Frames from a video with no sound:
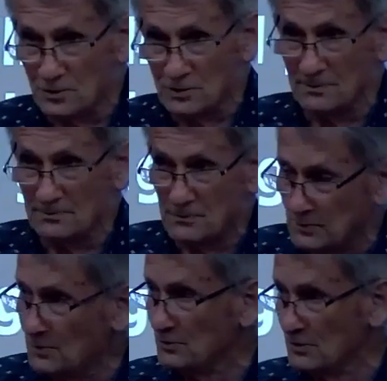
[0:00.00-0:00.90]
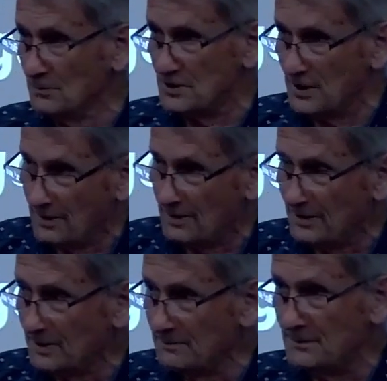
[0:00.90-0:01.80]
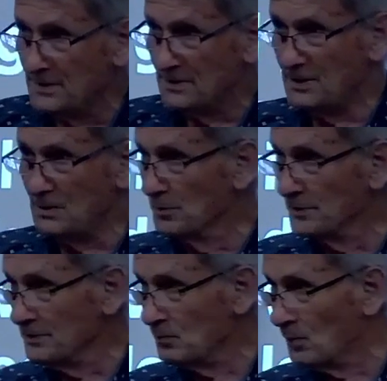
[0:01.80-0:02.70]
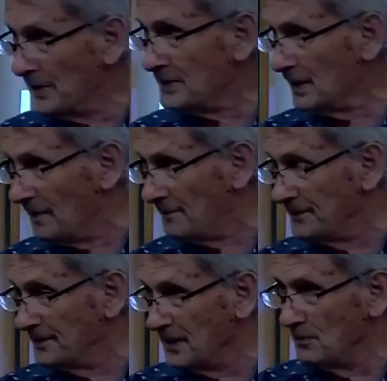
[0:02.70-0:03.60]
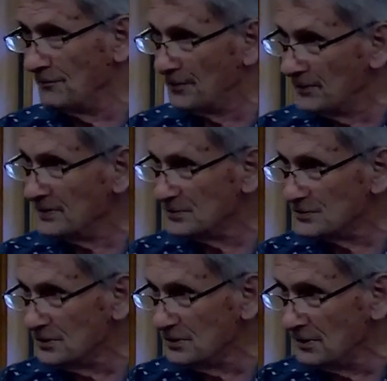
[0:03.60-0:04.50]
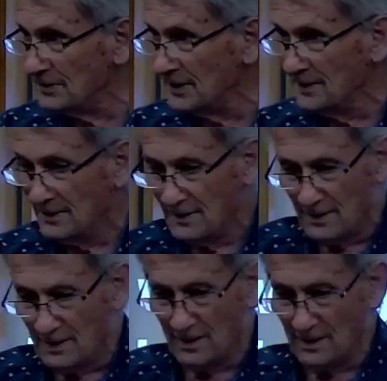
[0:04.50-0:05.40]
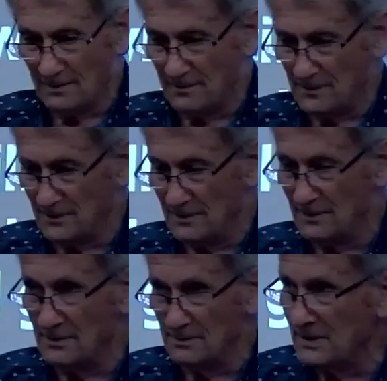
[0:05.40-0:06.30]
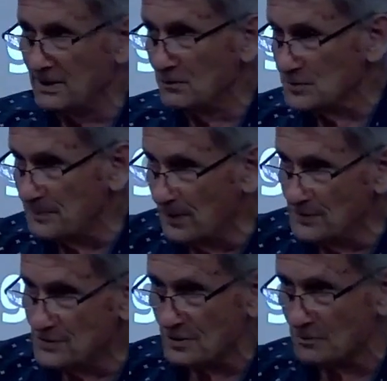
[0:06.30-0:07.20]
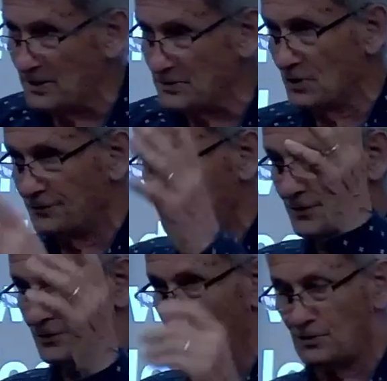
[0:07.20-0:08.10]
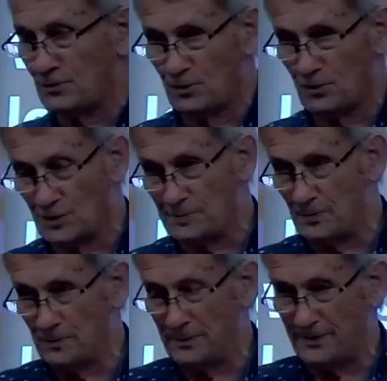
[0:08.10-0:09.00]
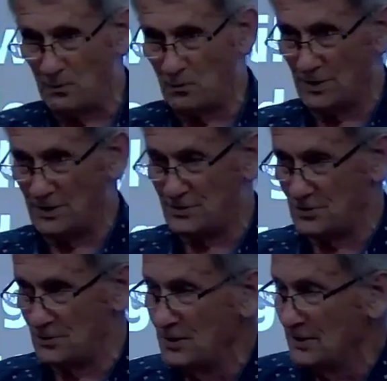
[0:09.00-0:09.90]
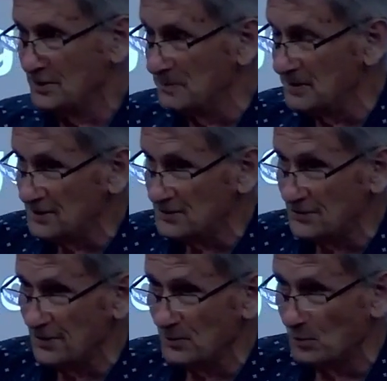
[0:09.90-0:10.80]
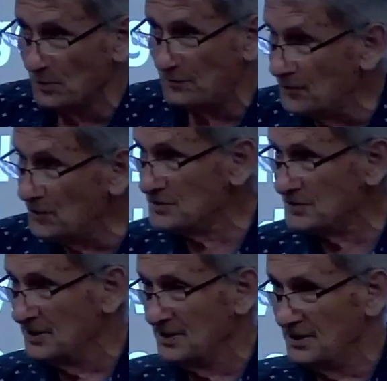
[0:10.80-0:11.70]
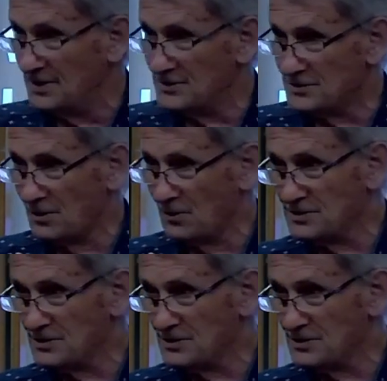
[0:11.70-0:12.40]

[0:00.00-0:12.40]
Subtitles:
him, talked to him, shouted at him, he wouldn't wake up. And they were very concerned. The immediate response is to rush off to the doctor or hospital, but they wanted to commit it to the Lord first. And so I said,